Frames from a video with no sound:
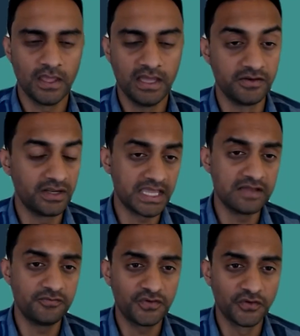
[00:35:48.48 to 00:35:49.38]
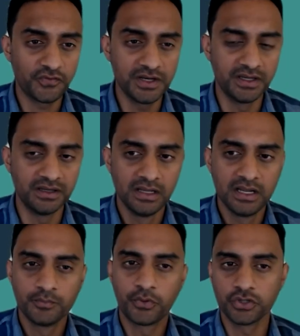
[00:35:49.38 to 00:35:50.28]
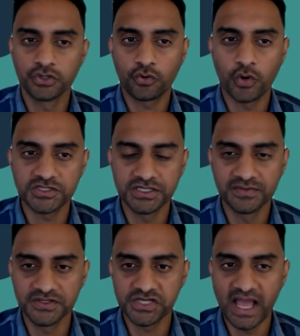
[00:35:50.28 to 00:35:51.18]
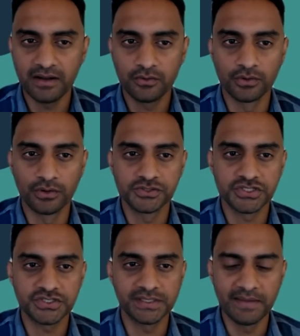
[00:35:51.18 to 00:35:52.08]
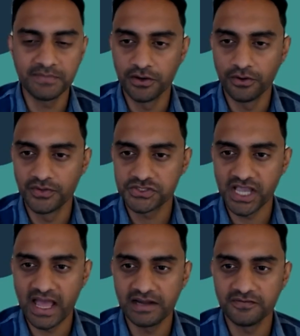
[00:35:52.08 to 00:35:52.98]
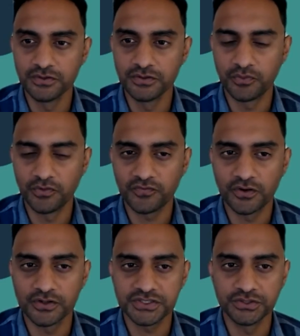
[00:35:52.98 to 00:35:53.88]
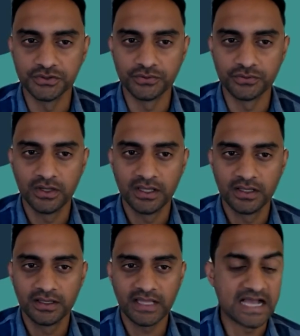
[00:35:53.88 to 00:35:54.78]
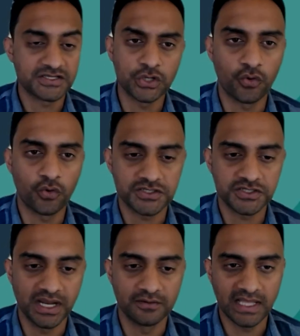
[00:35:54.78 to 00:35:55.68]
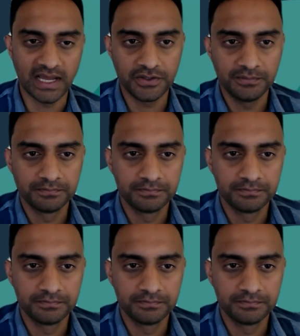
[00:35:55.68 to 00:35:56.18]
And again, feel free to put your question in the chat or just let me know in the chat if you'd prefer to ask your question out loud.